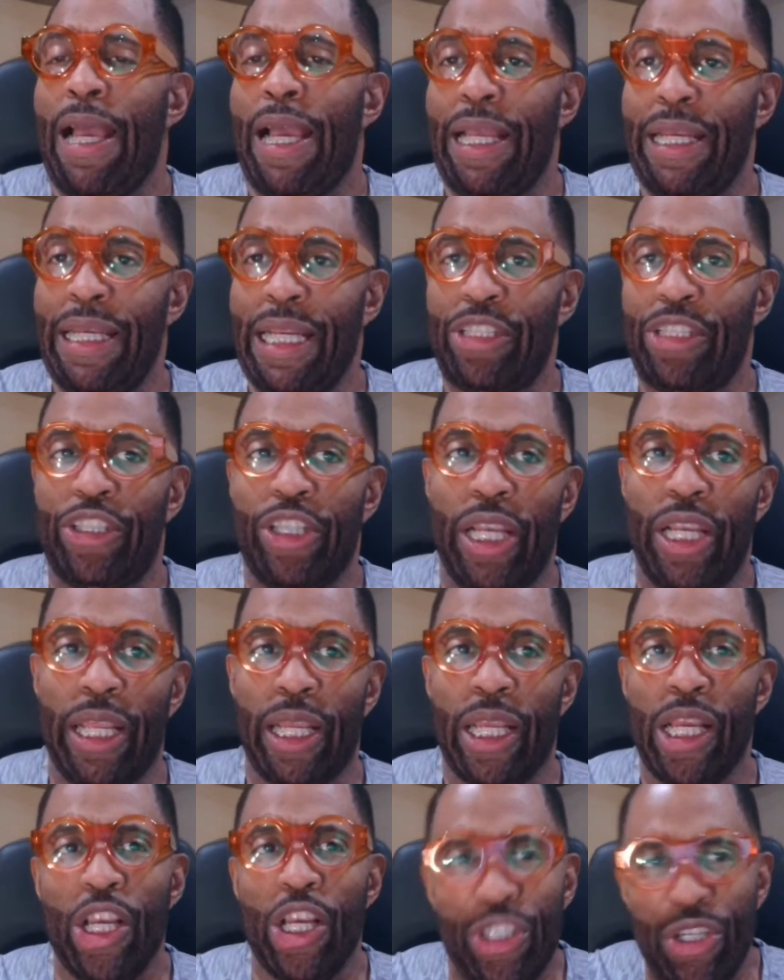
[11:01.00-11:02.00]
initially.
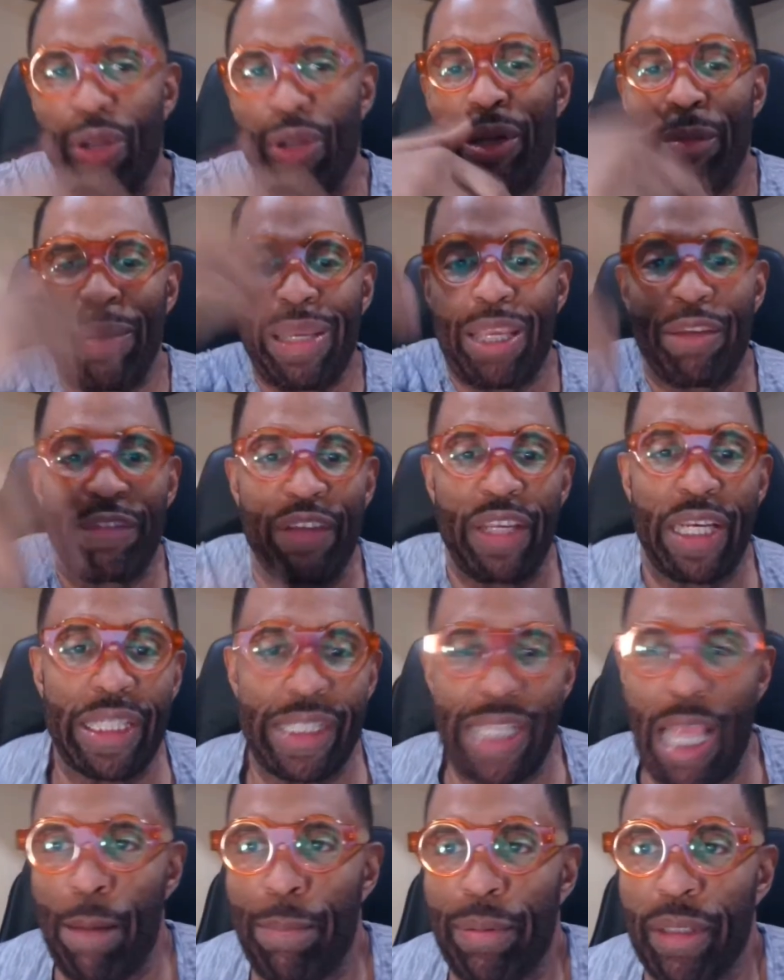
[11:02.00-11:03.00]
So let me give you an
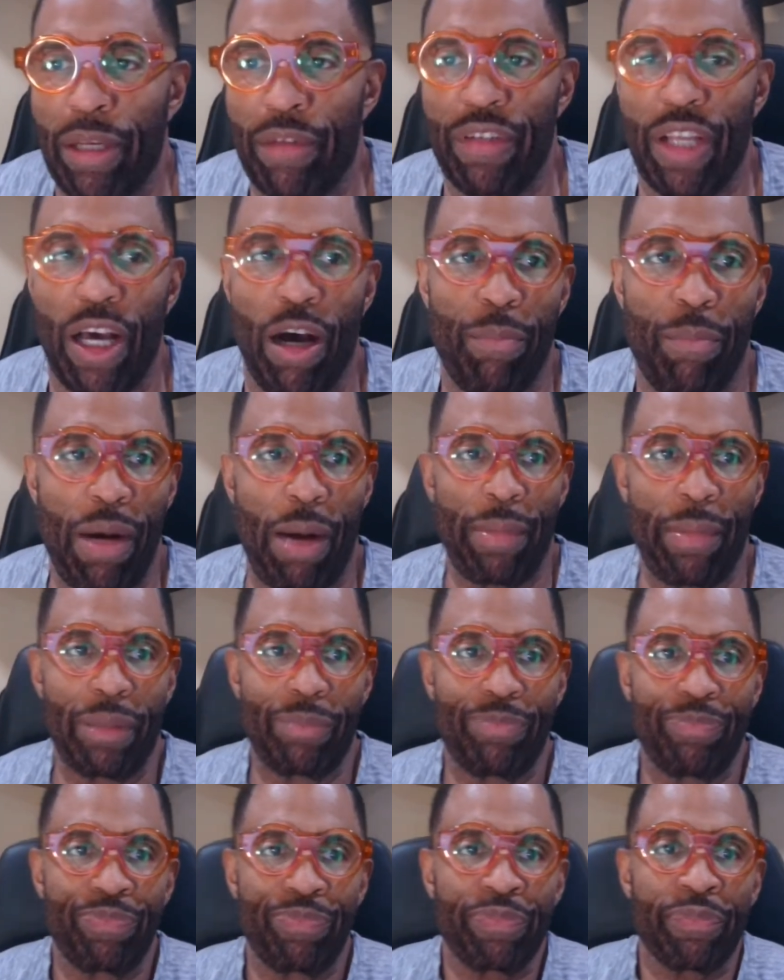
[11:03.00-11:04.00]
example of love bombing.
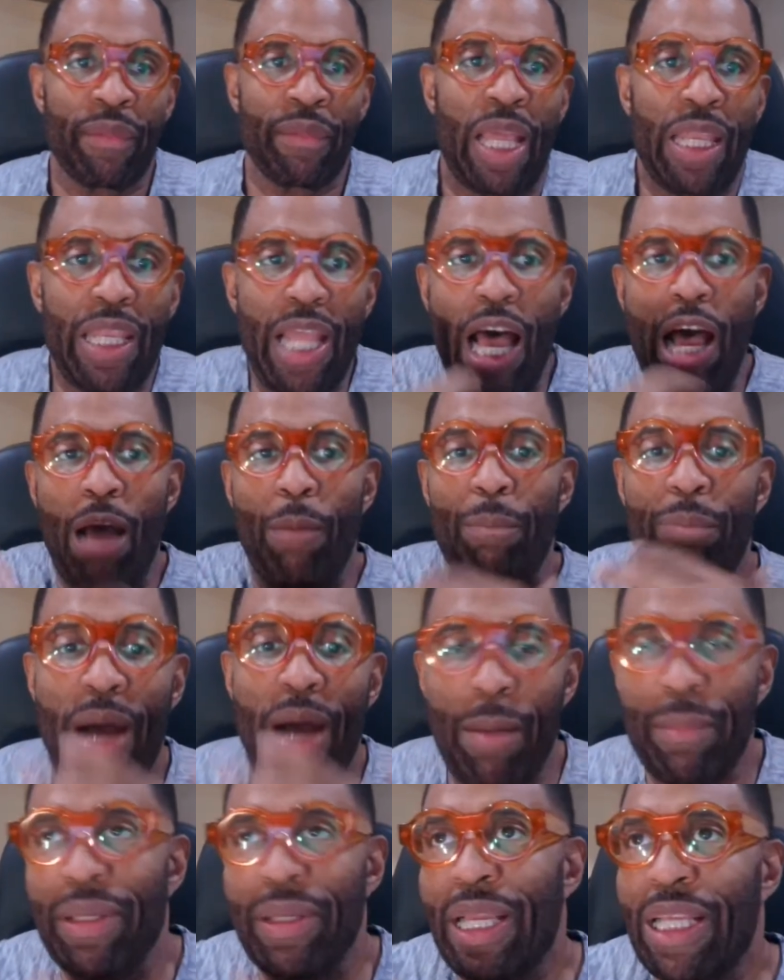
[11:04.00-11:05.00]
Love
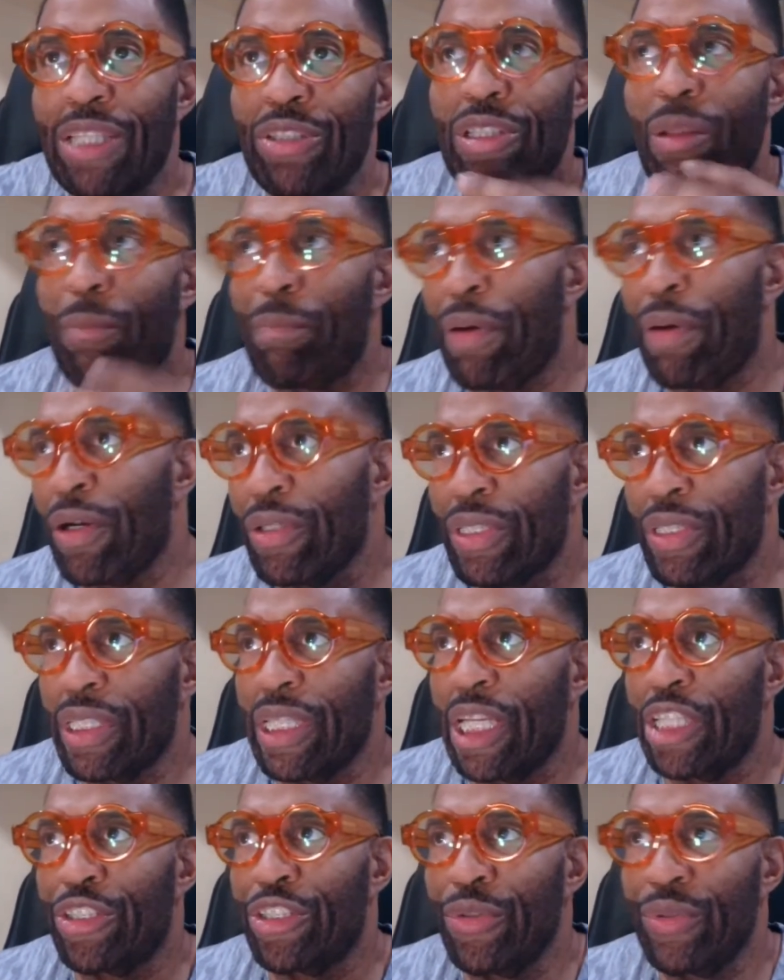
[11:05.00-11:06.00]
bombing is the person
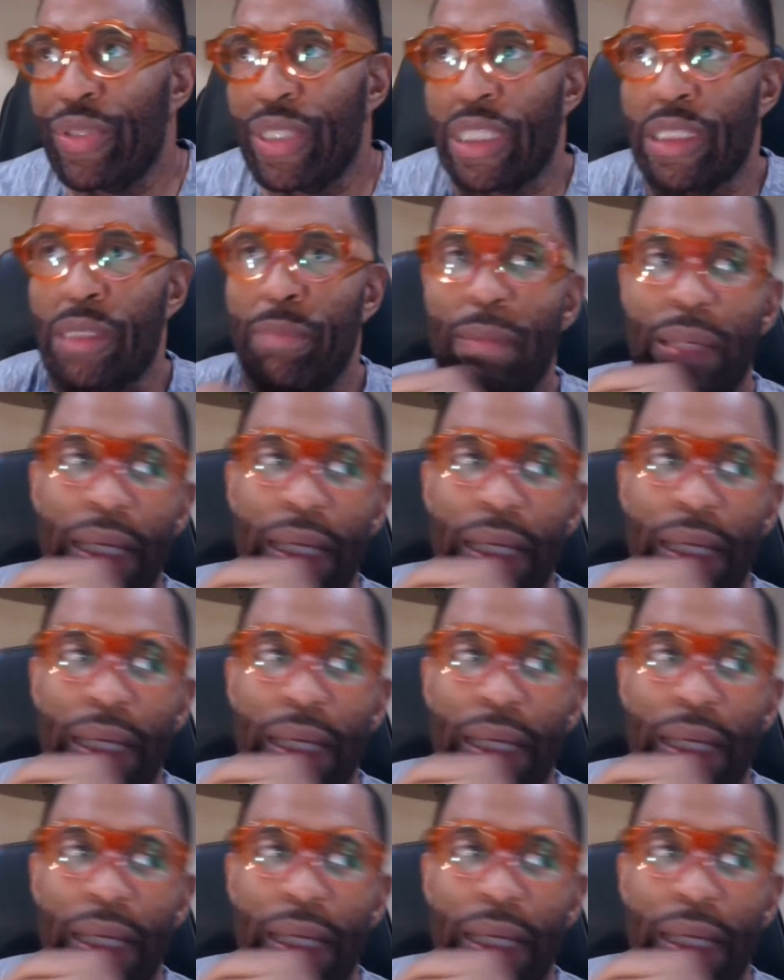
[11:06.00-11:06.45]
that you just